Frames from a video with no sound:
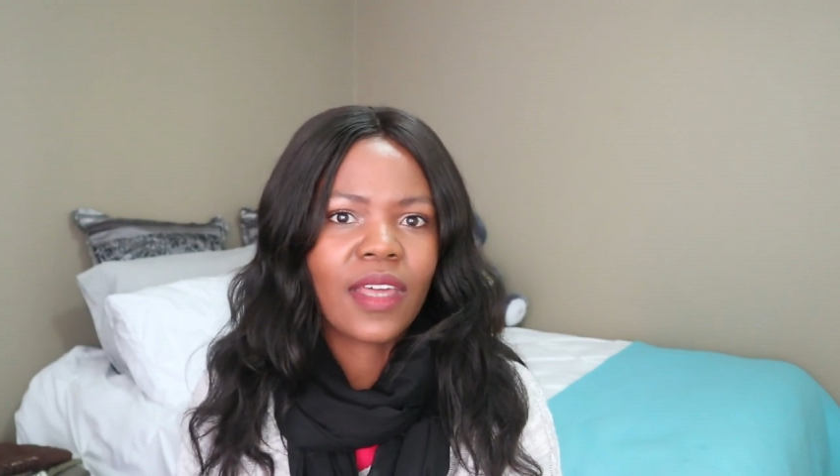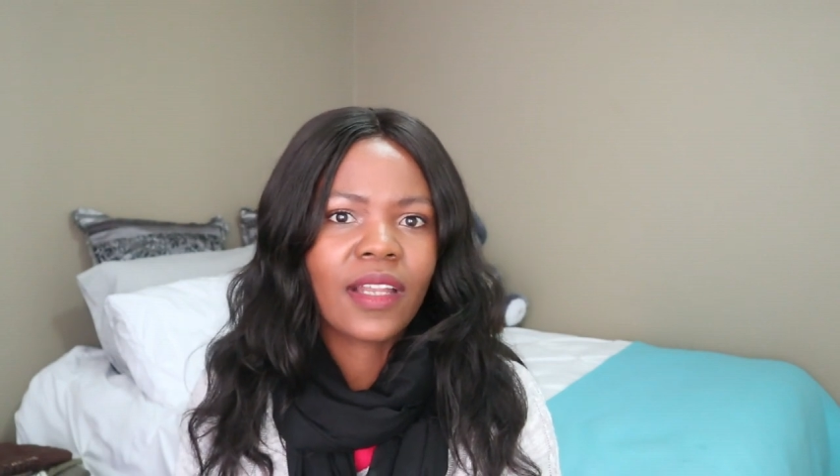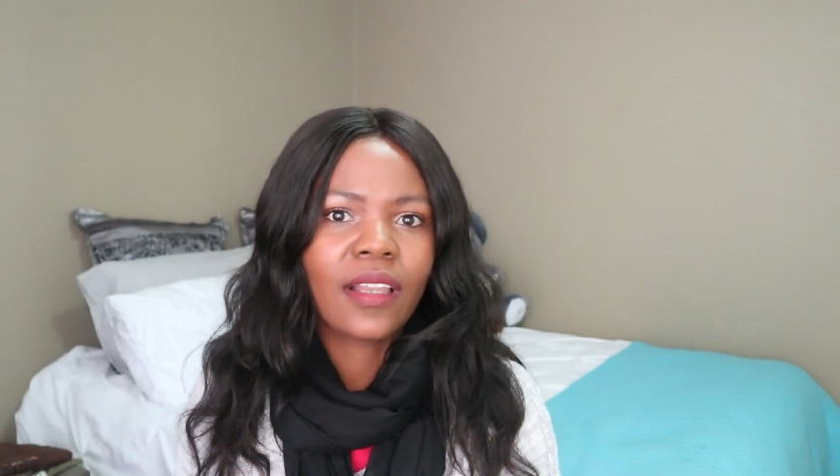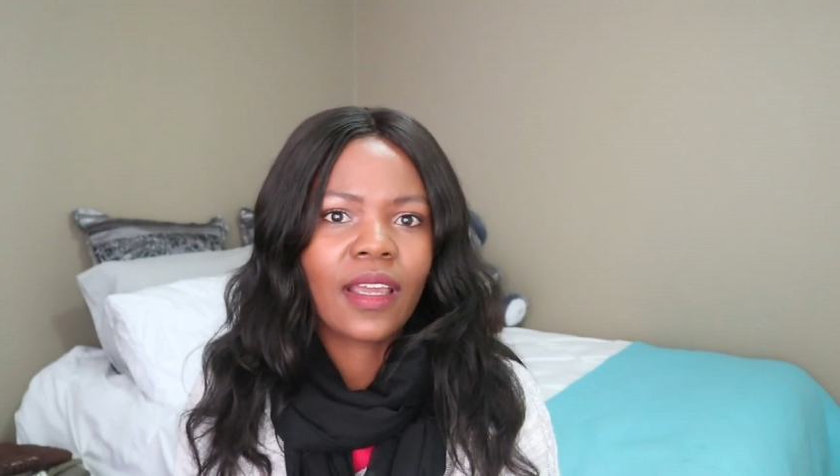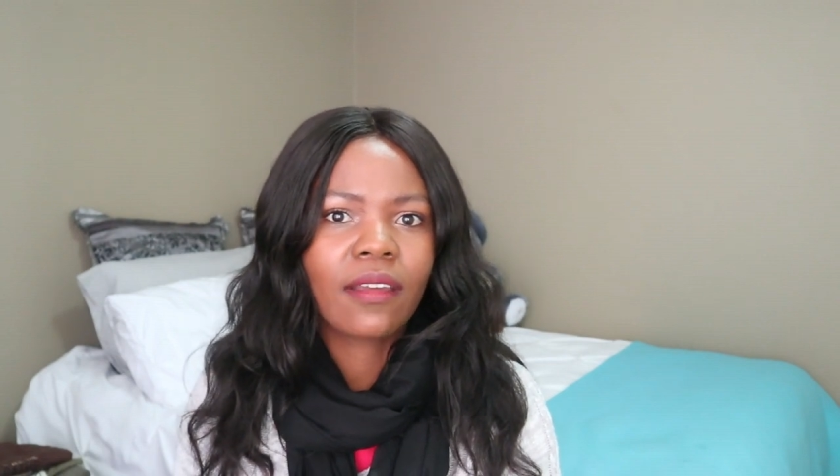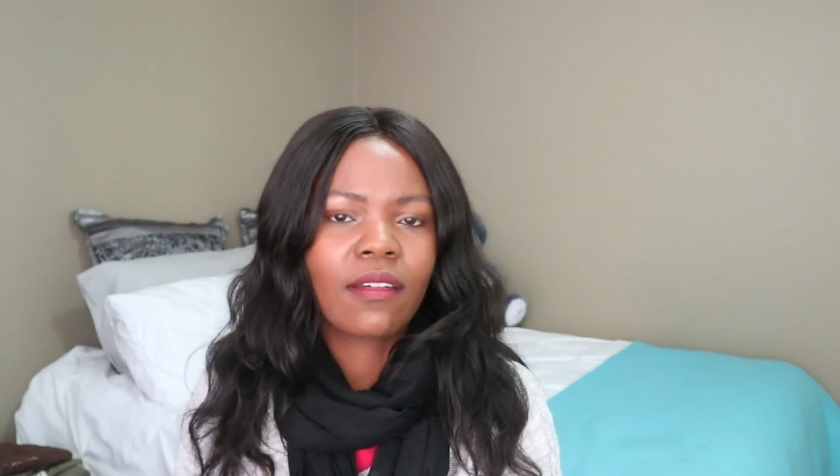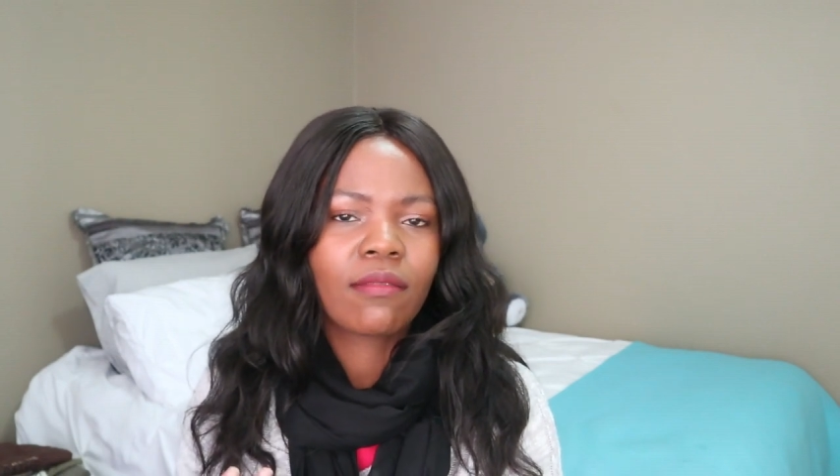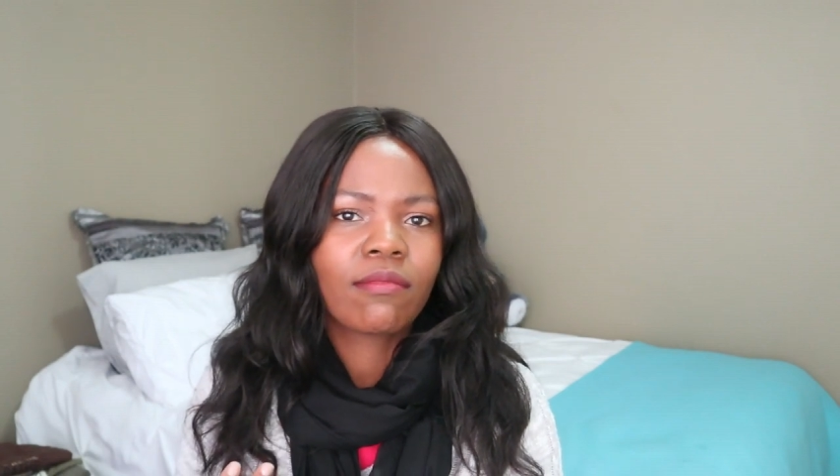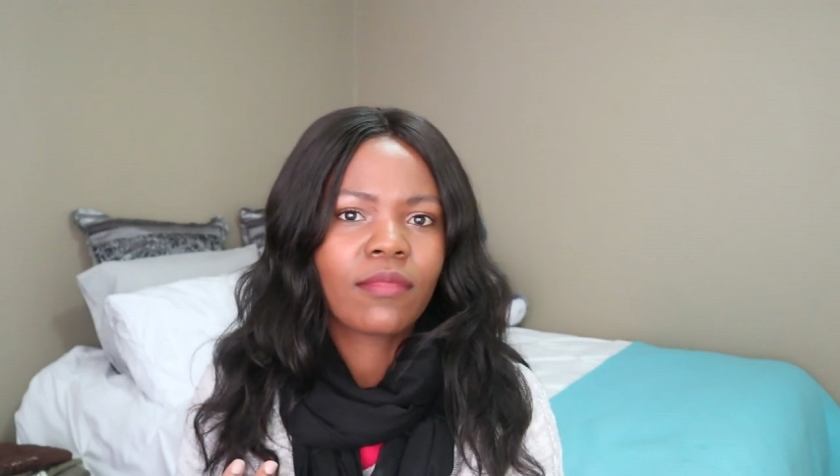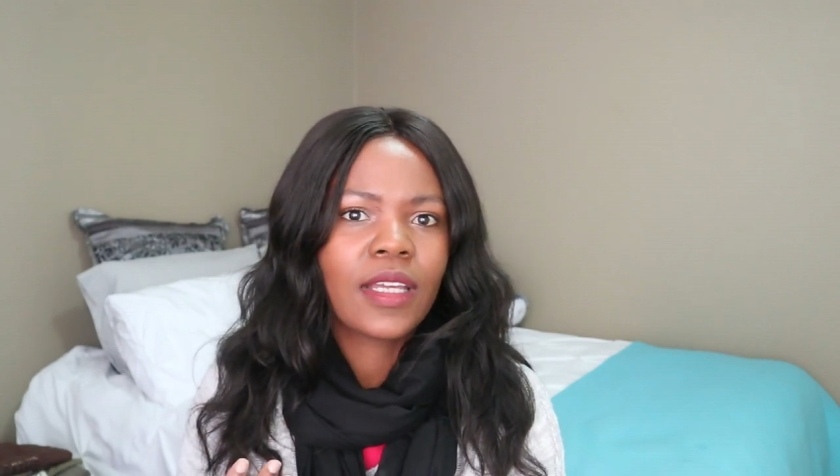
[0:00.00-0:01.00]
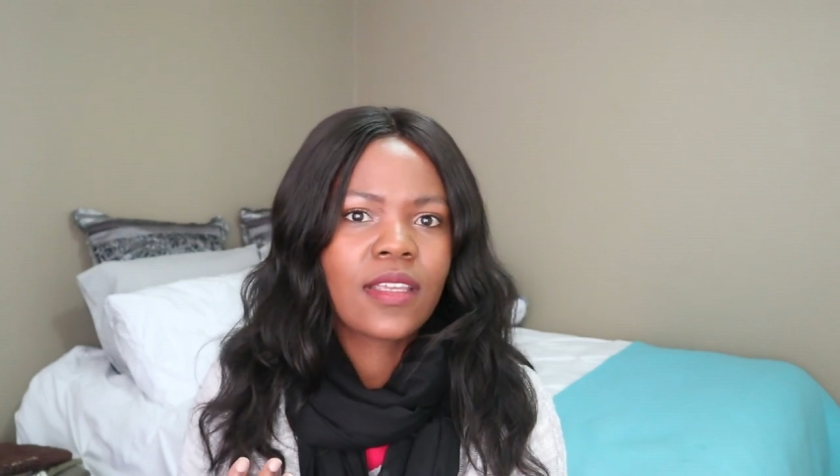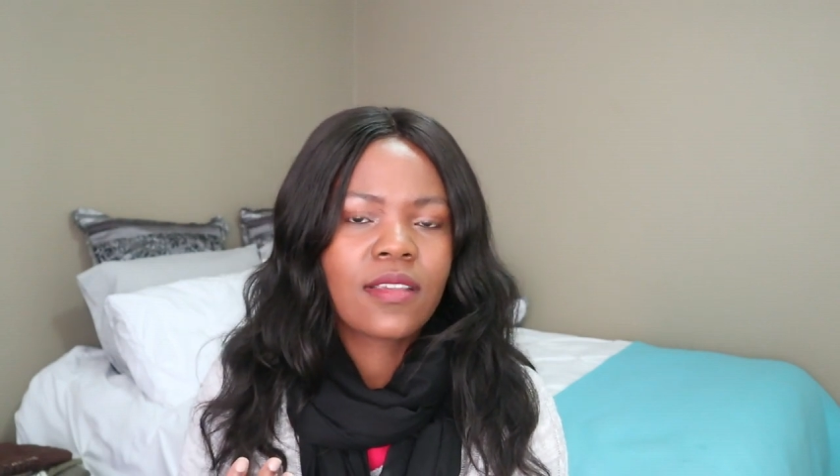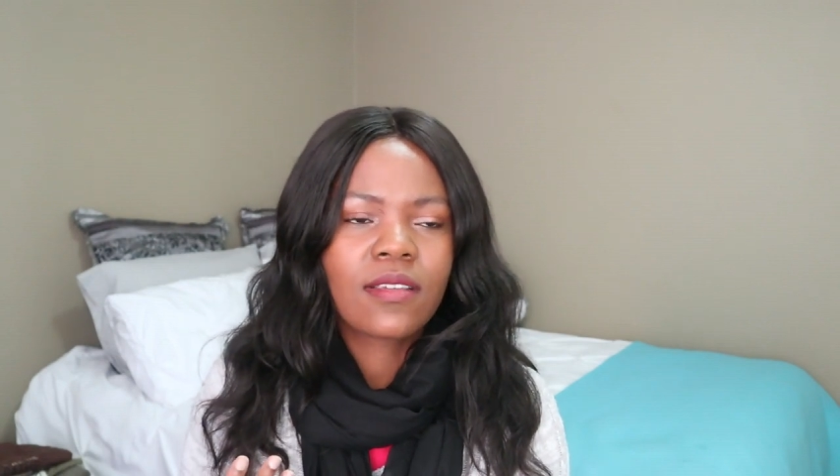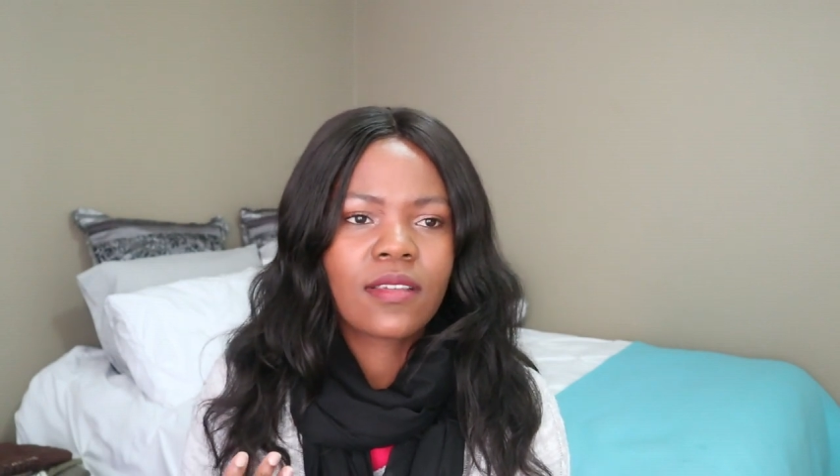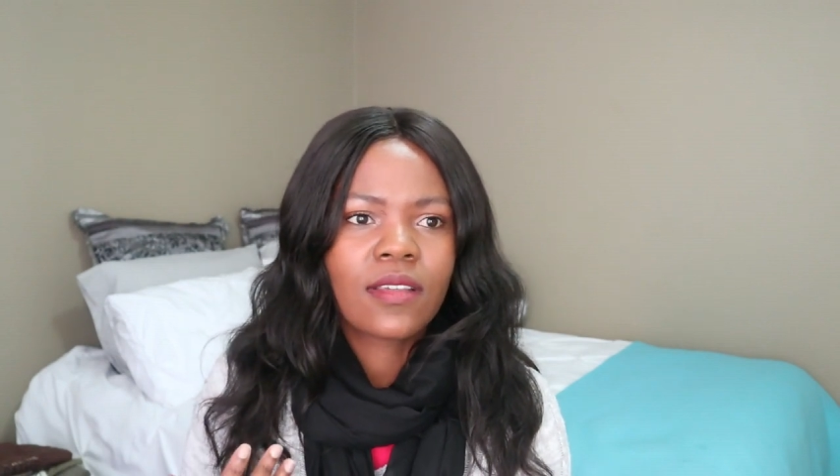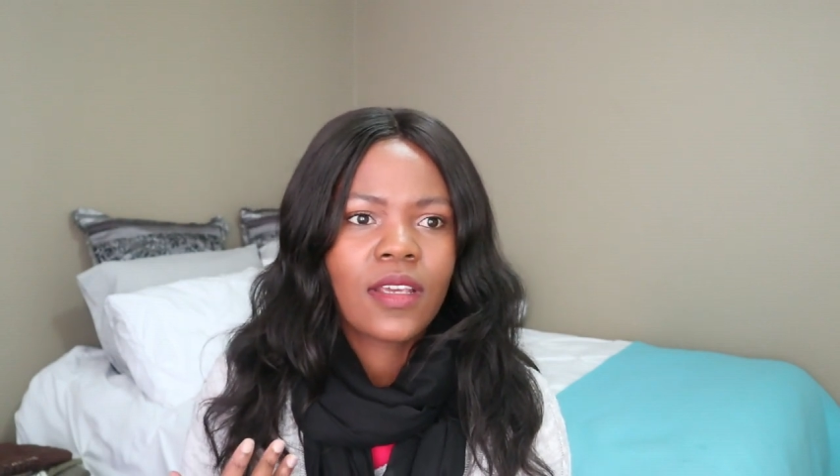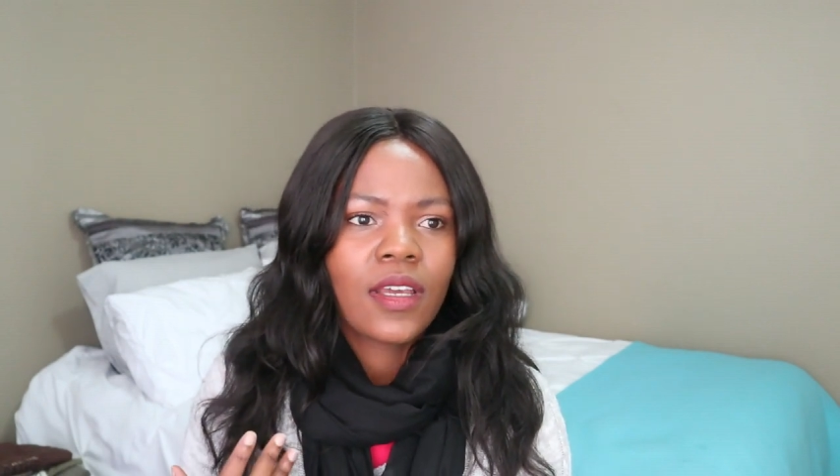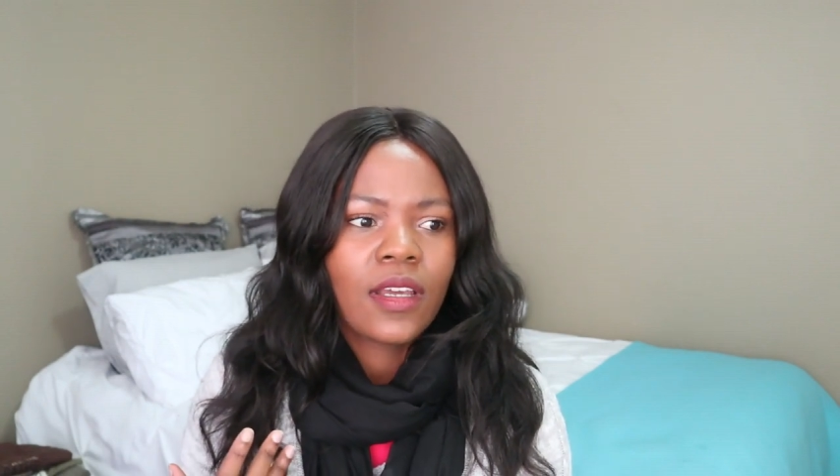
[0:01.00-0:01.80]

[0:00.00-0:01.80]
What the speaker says: that like is